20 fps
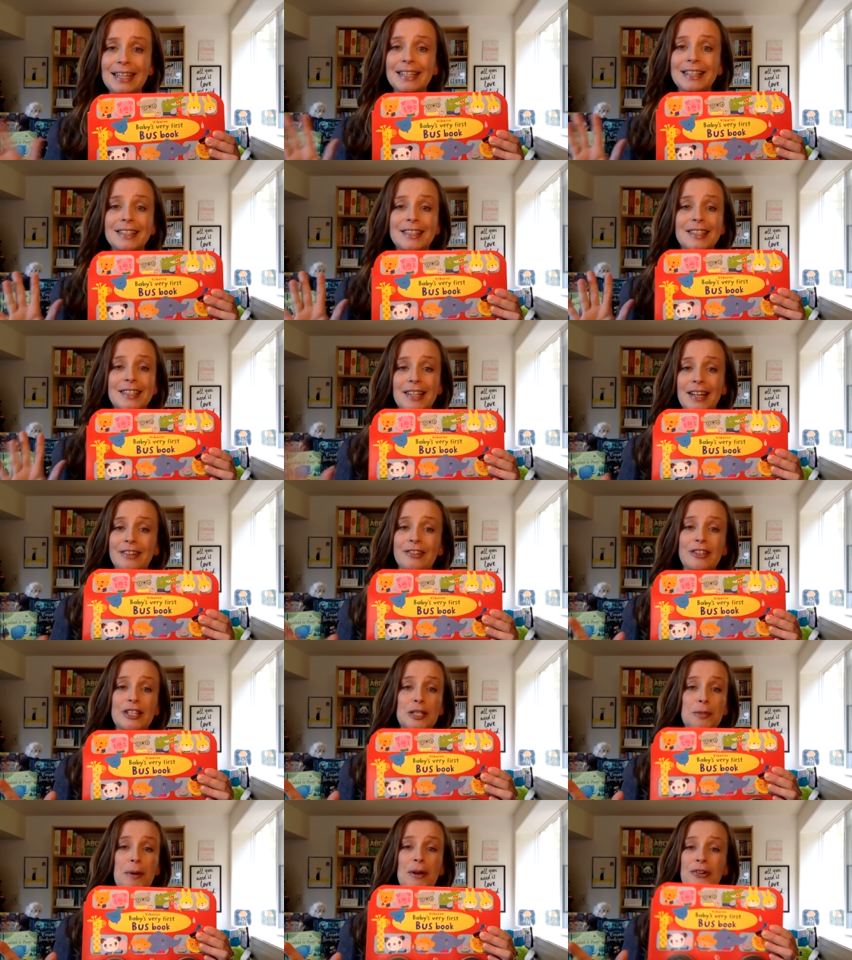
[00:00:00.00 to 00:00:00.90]
It is such
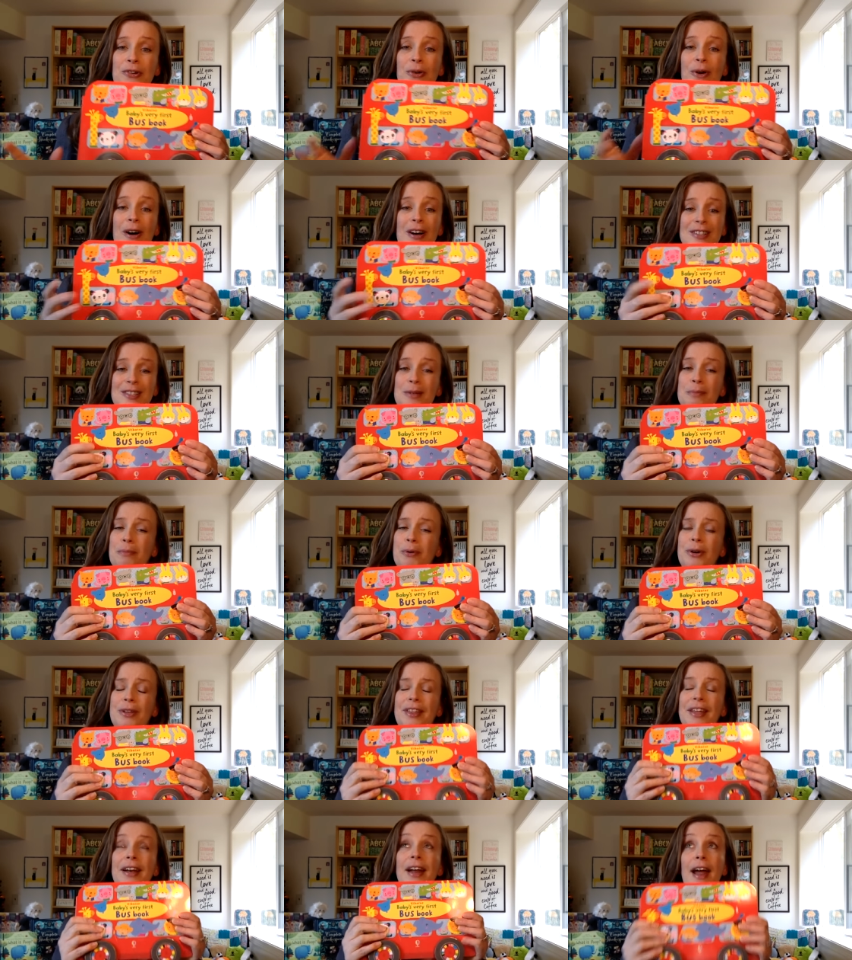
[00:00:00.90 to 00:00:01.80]
a special, awesome
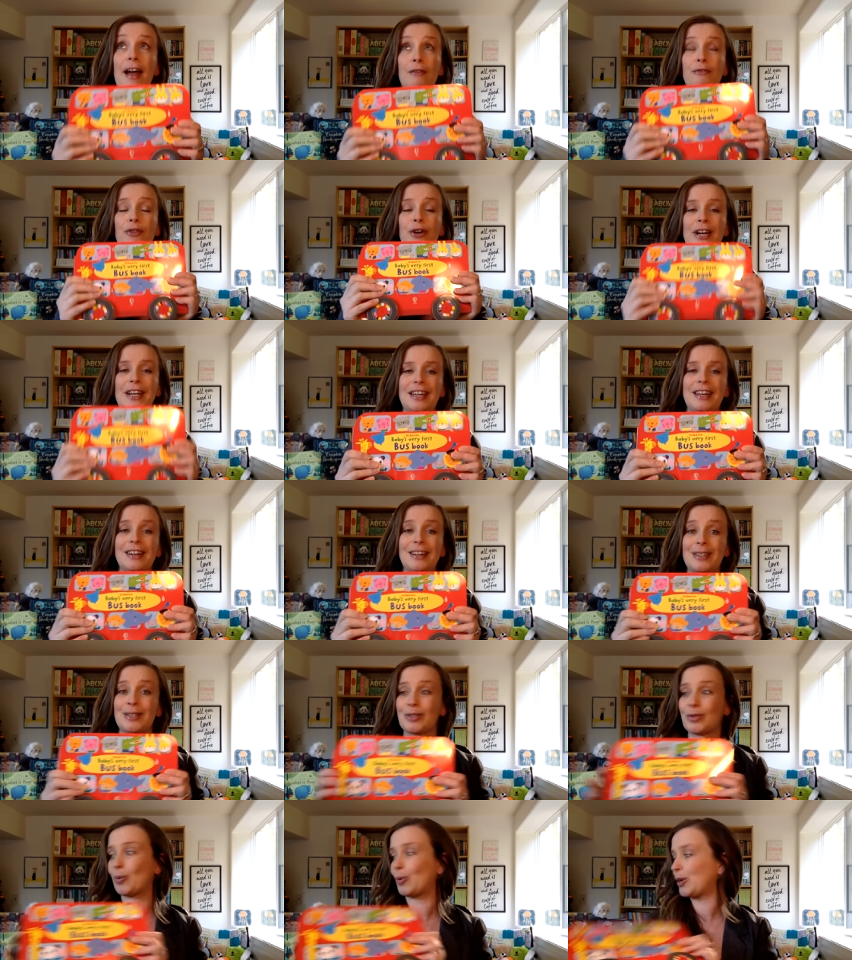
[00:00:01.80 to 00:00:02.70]
book that every kid
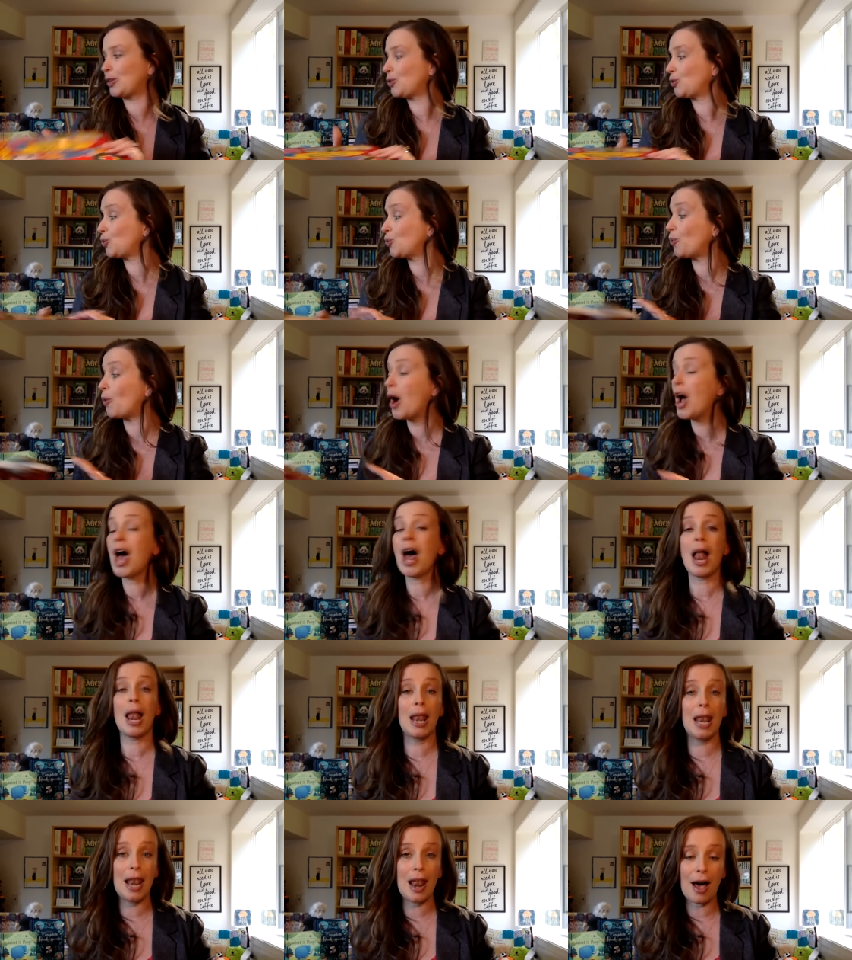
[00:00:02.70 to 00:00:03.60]
is going to
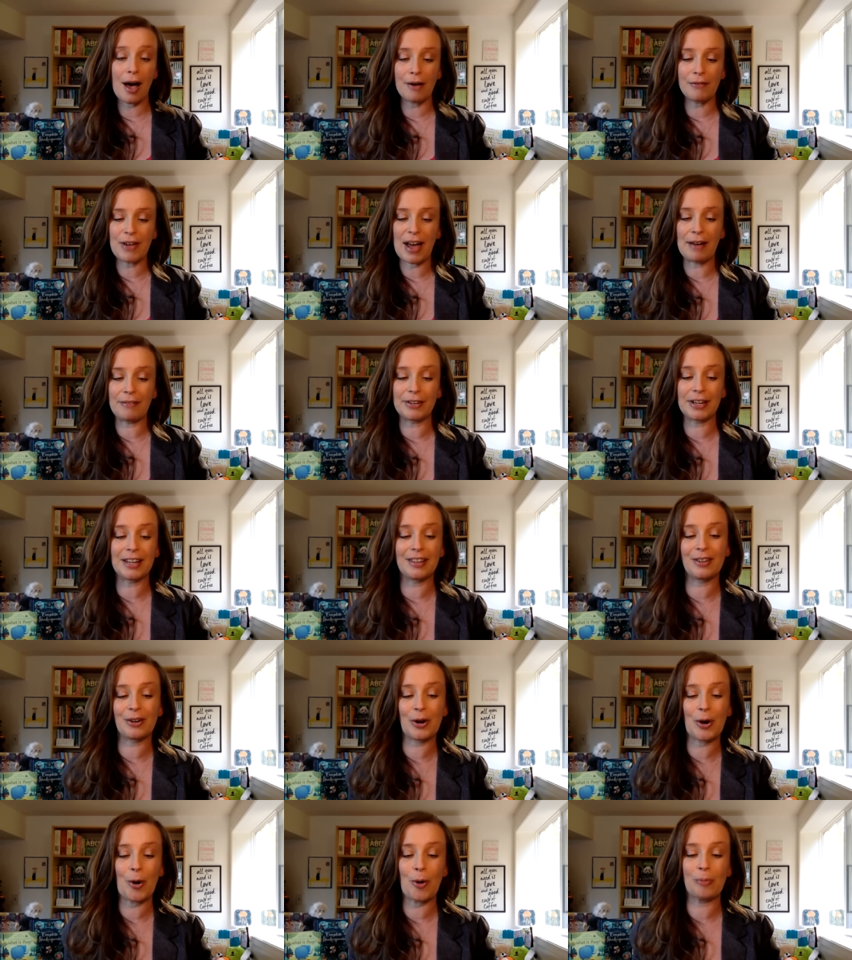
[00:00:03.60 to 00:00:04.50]
love having in
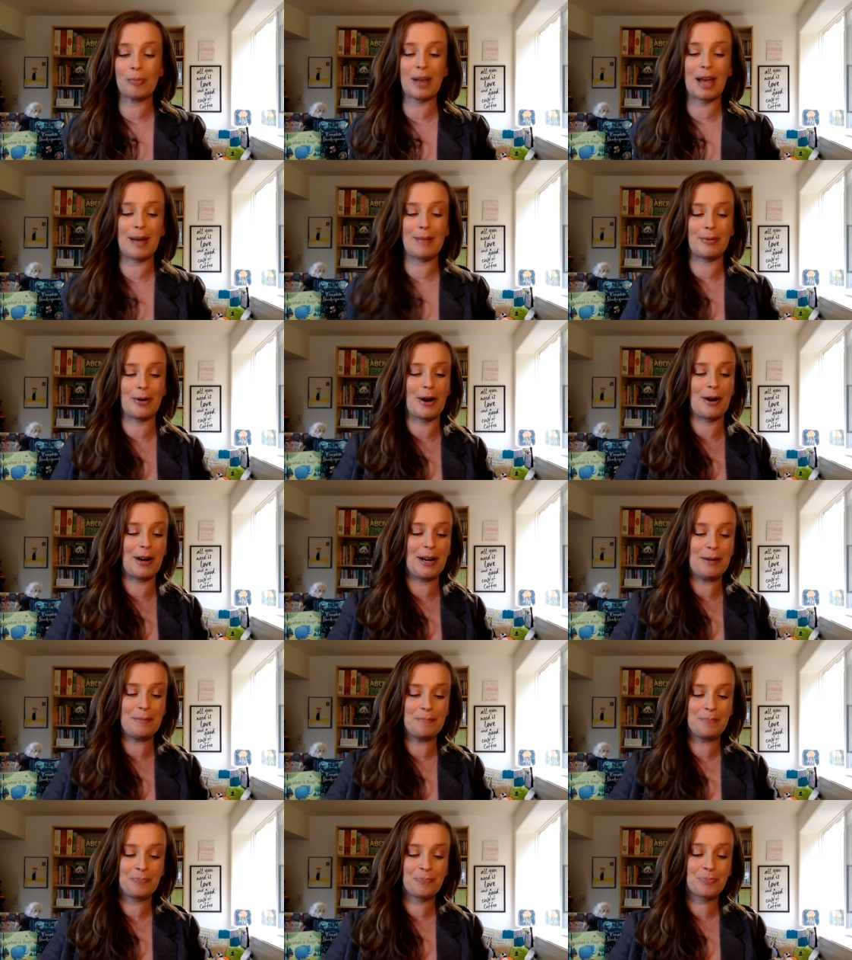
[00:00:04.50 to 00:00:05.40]
their home library.